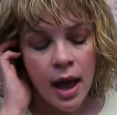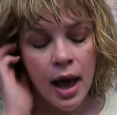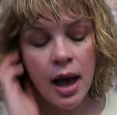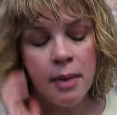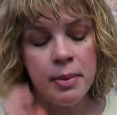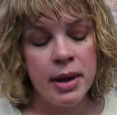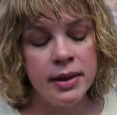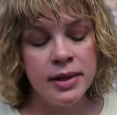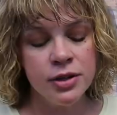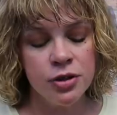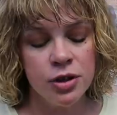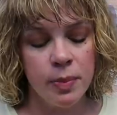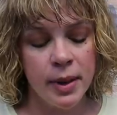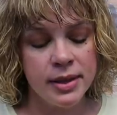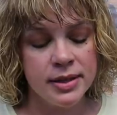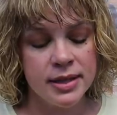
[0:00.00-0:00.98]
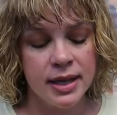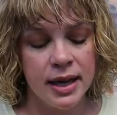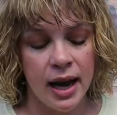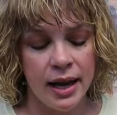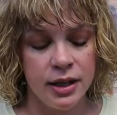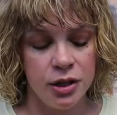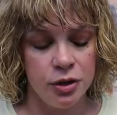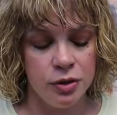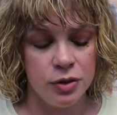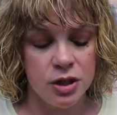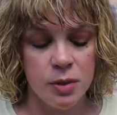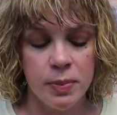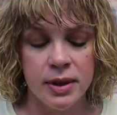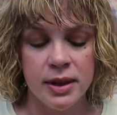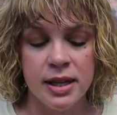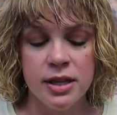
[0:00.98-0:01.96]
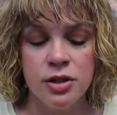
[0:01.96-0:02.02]
Um, and these are the buttons that I
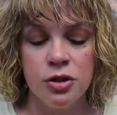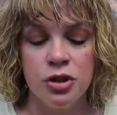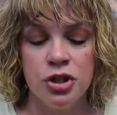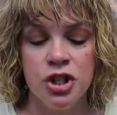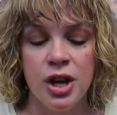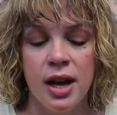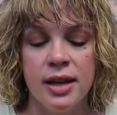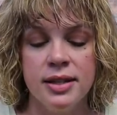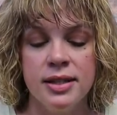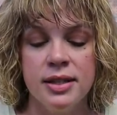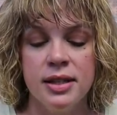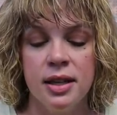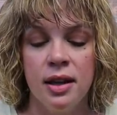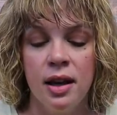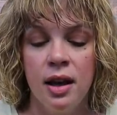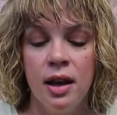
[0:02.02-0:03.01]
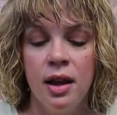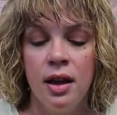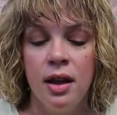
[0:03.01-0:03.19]
used, but these are just,